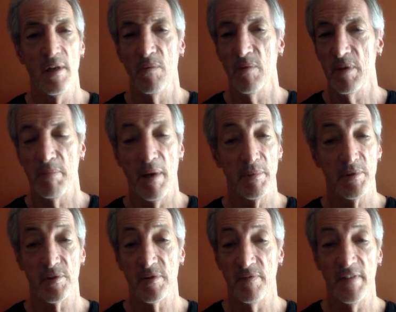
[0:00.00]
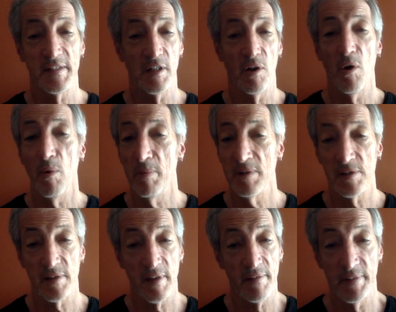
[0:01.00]
where the publisher is investing a whole bunch of
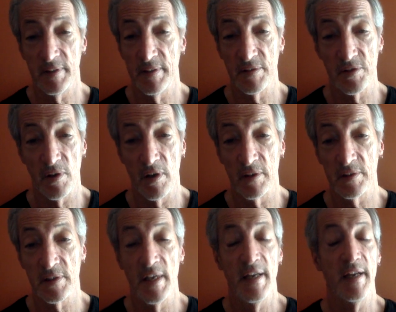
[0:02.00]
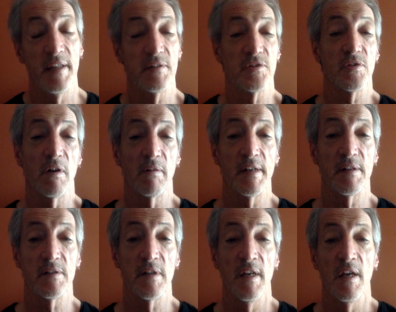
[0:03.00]
stuff into their songs and their
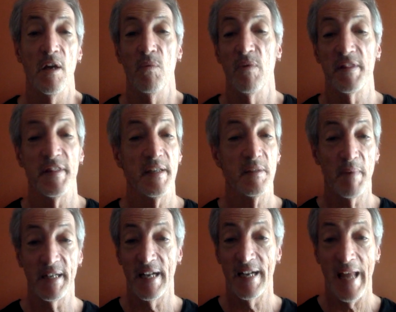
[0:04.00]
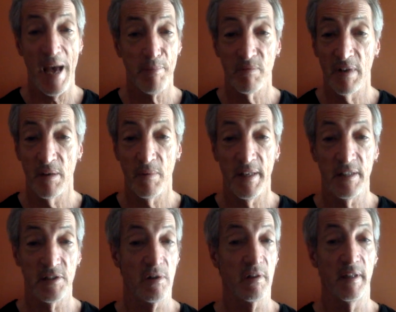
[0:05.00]
songwriters, where things might not happen right away, a
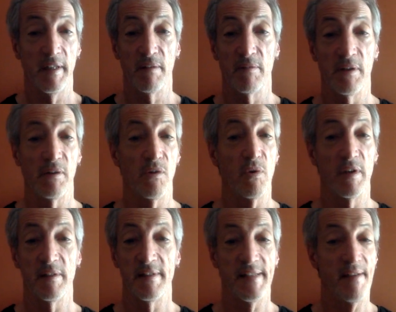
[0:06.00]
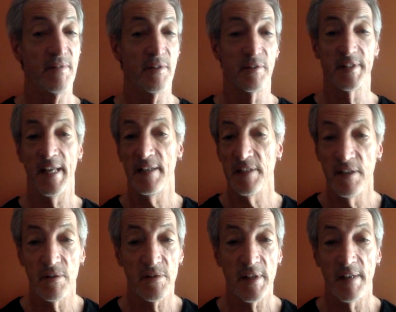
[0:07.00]
song can get recorded 7 or 10
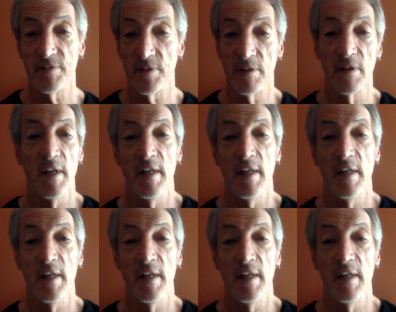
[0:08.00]
years after